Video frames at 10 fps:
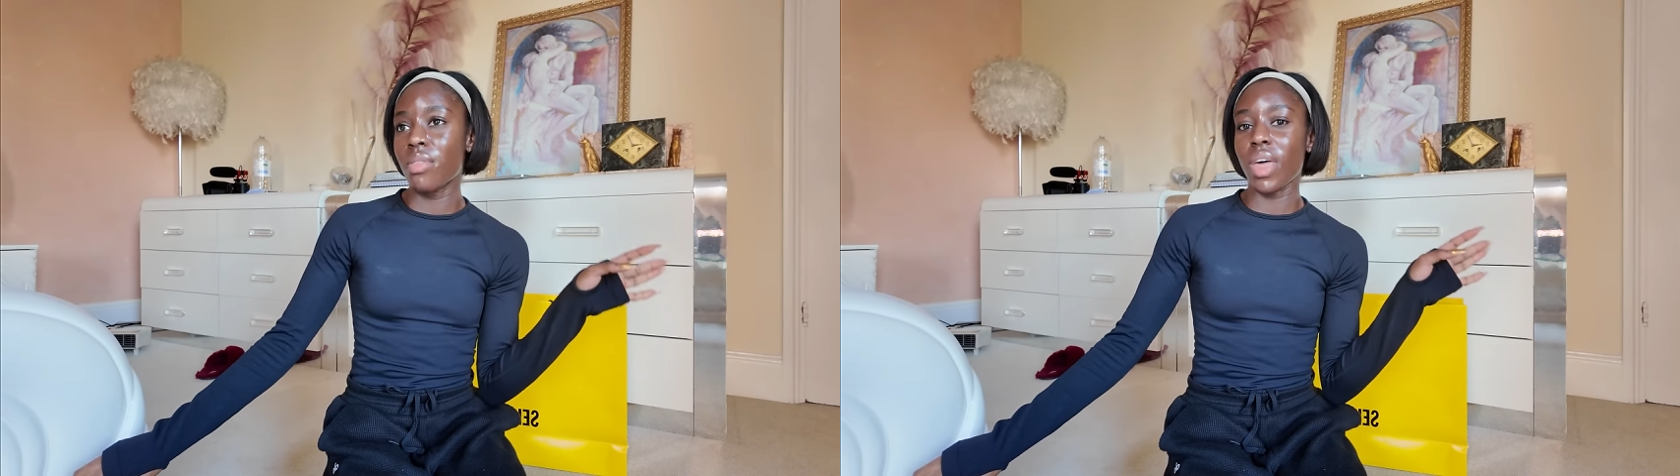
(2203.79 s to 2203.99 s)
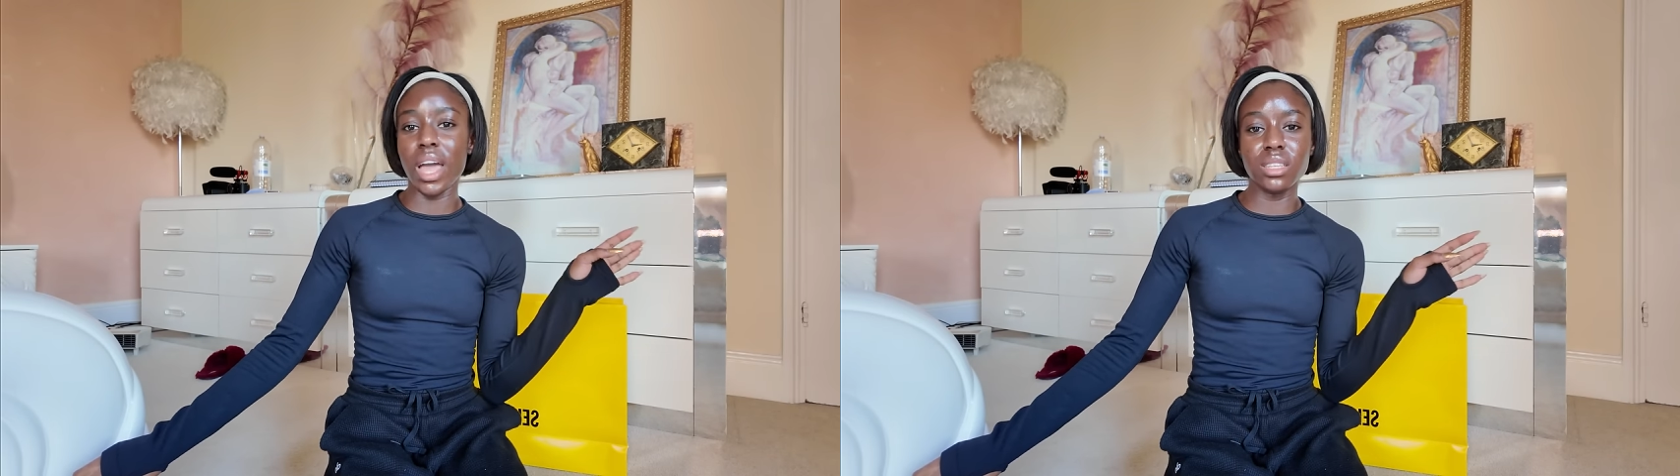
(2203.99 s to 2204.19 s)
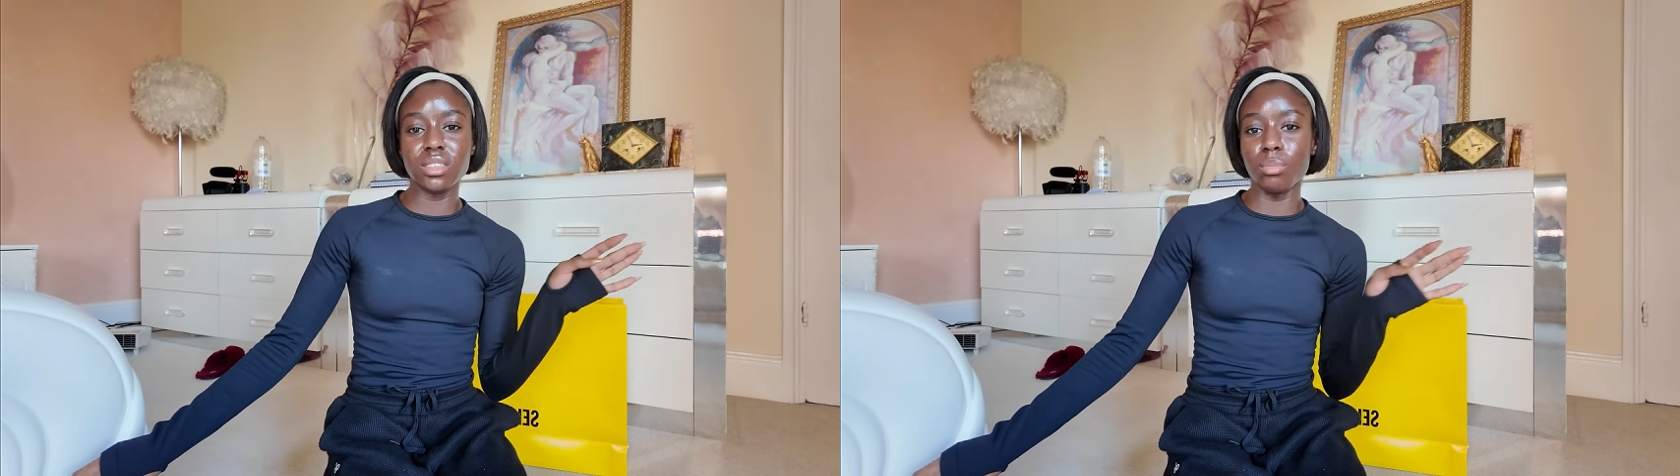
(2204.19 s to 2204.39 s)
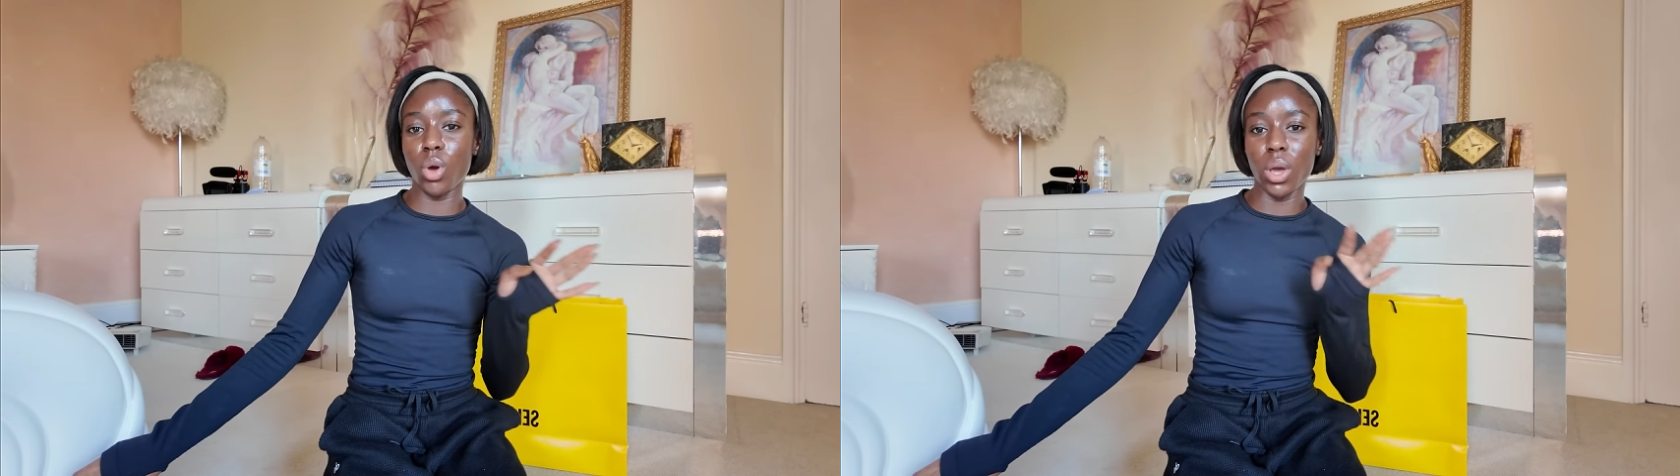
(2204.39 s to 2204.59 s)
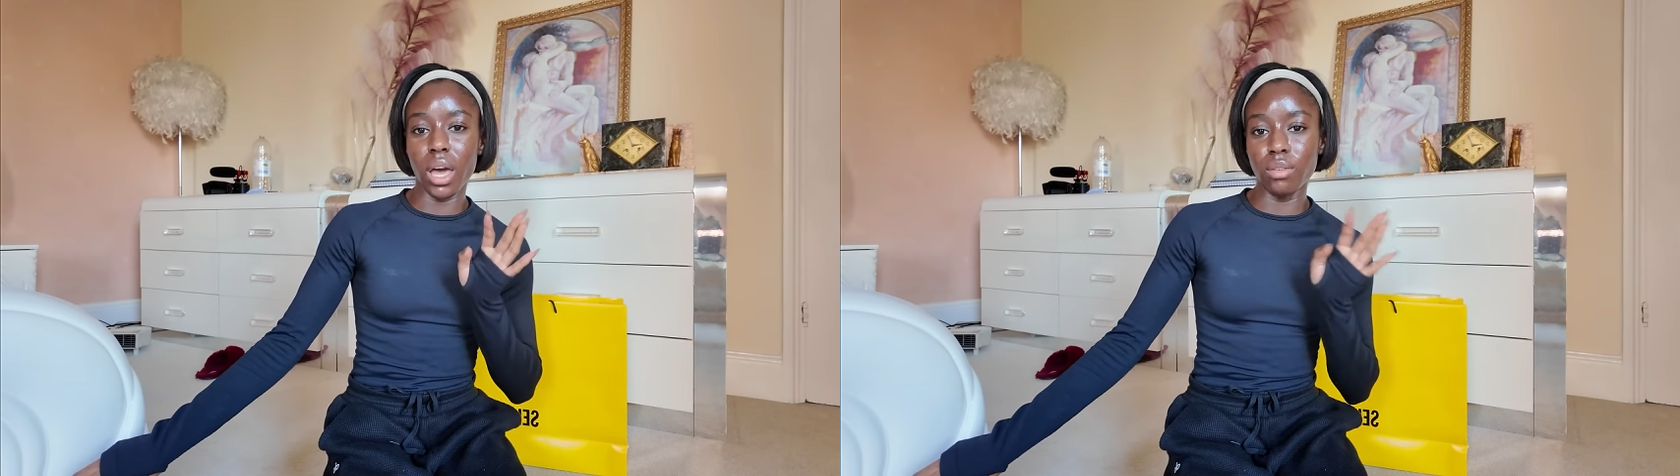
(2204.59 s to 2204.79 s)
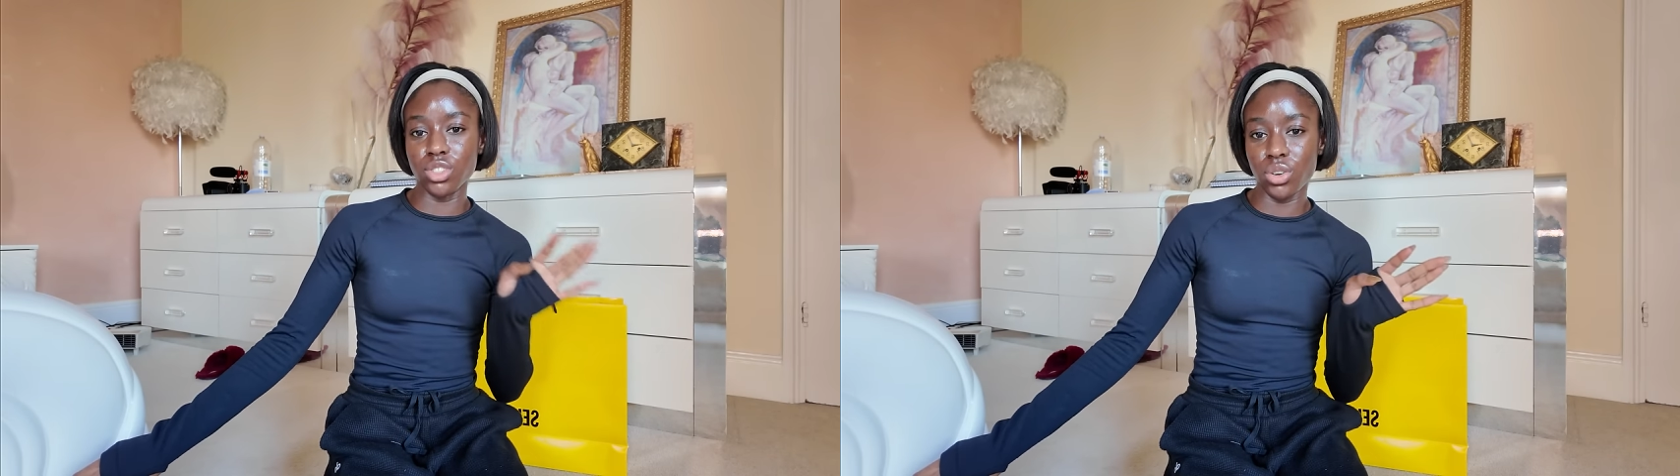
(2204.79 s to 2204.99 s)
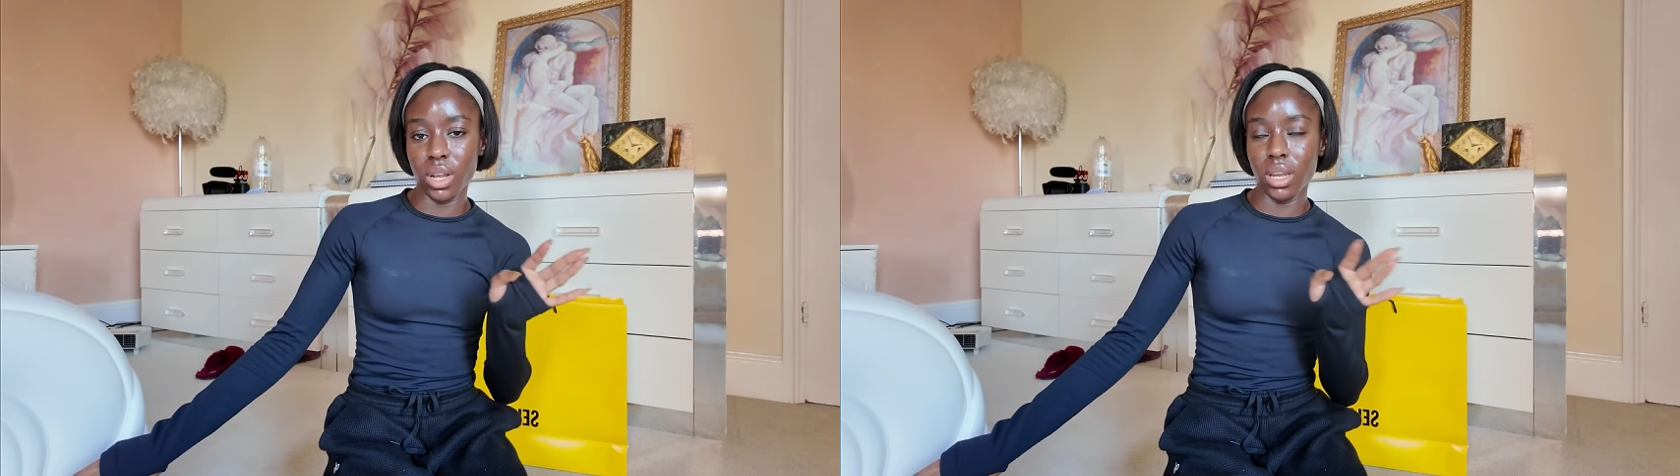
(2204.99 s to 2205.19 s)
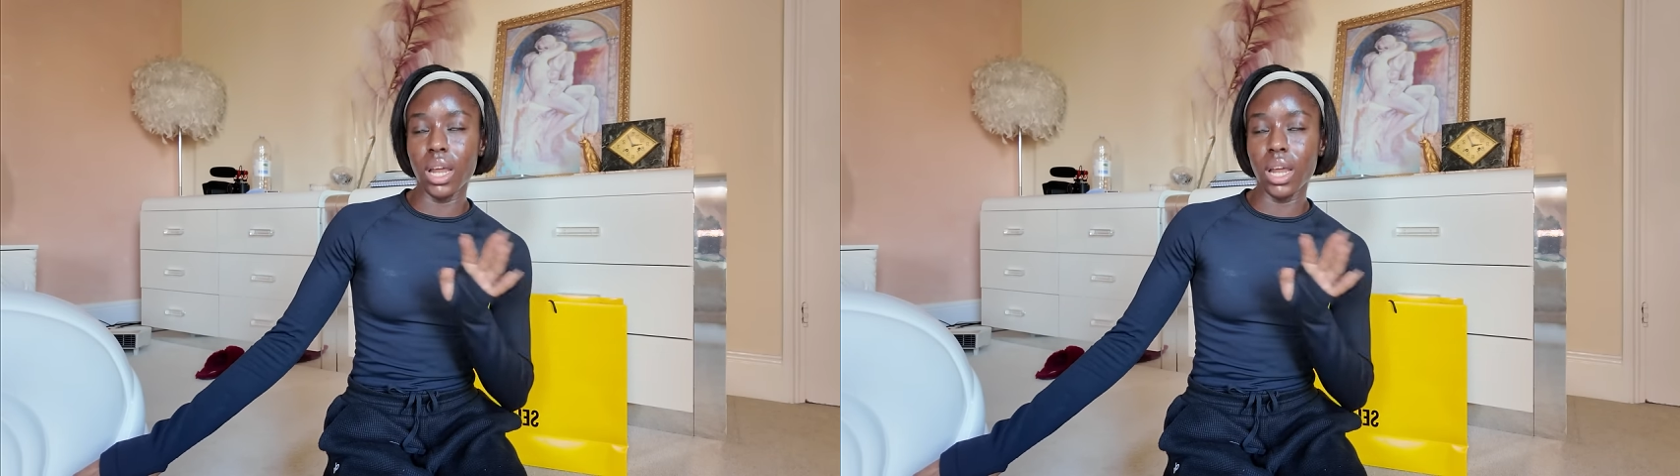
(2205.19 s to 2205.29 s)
that ends up going out of trend.